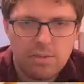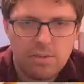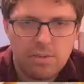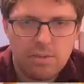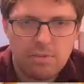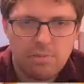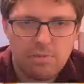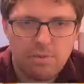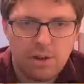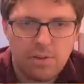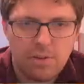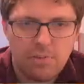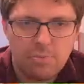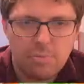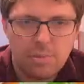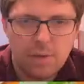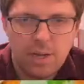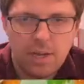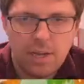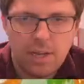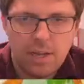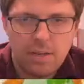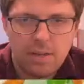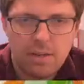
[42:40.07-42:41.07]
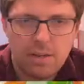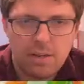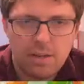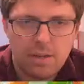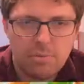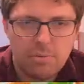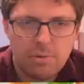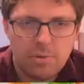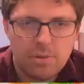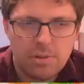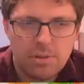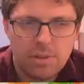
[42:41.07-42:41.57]
Frostbite,
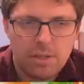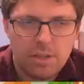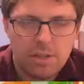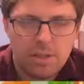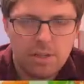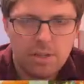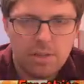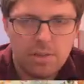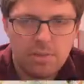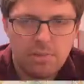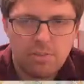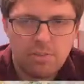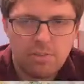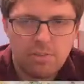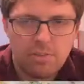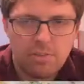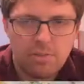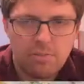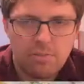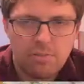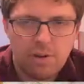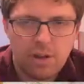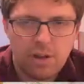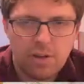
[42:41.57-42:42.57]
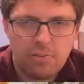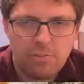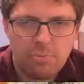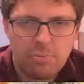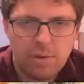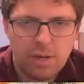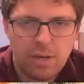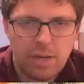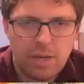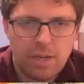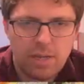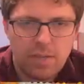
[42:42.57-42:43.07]
double his
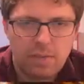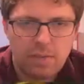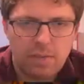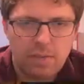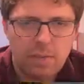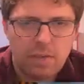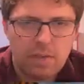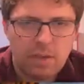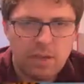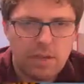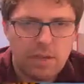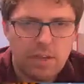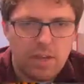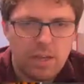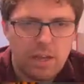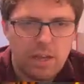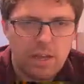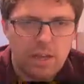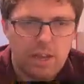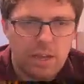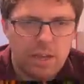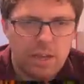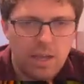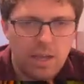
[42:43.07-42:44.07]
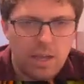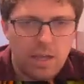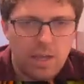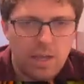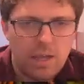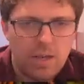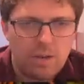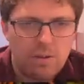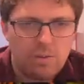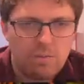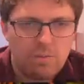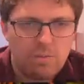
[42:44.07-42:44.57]
Frostbite,
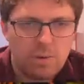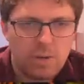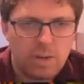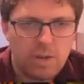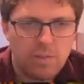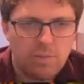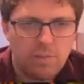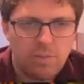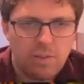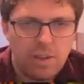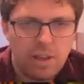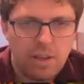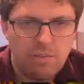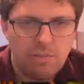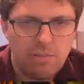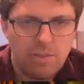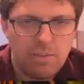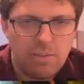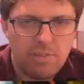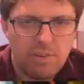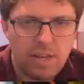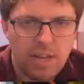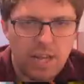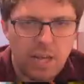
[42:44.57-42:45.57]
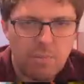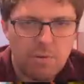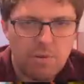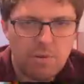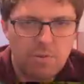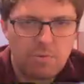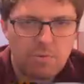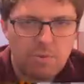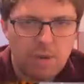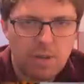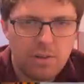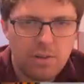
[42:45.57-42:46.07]
and we can save 7 damage
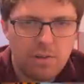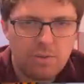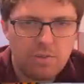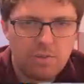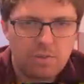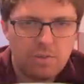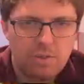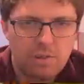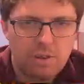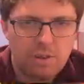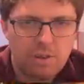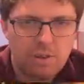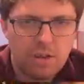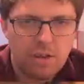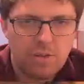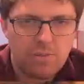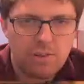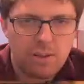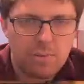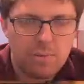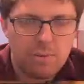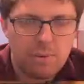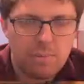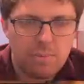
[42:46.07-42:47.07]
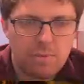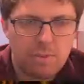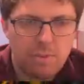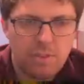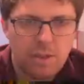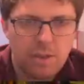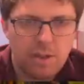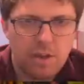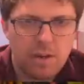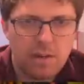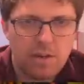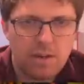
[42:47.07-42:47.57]
by just tossing him up to
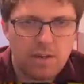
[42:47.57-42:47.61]
there.